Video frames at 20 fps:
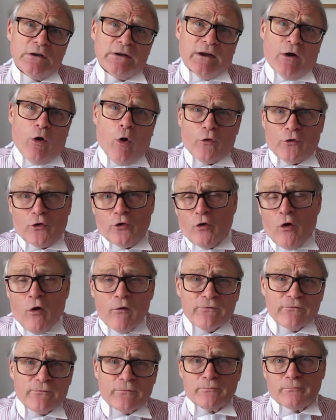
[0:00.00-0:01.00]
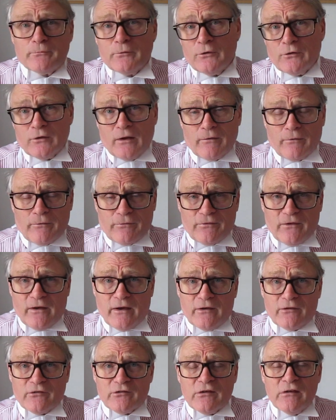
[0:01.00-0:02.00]
on and off, doing other
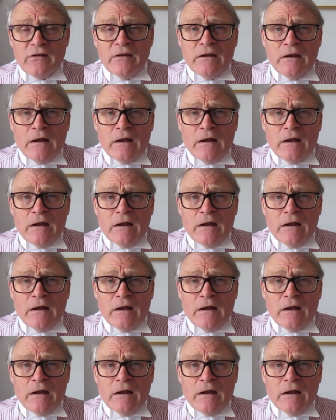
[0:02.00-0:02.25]
things,